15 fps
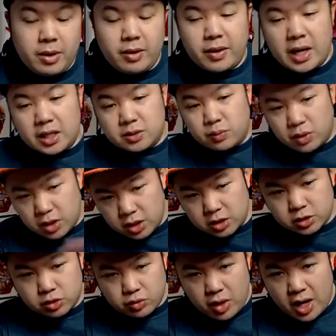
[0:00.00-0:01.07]
alright guys, we're going
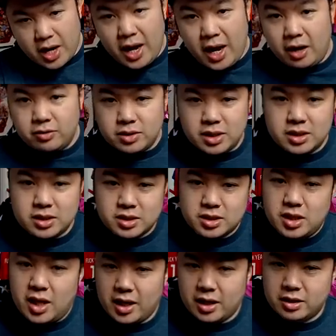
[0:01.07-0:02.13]
to try out these
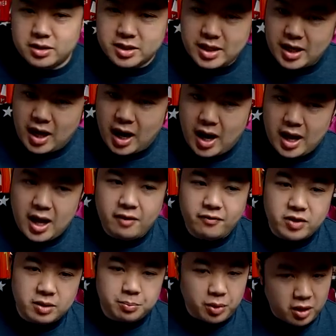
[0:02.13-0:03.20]
sliders, and I have
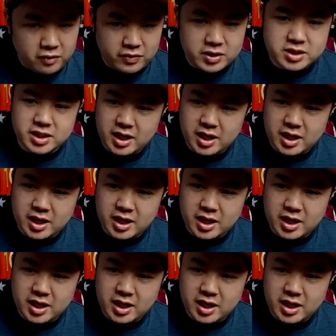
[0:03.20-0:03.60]
the perfect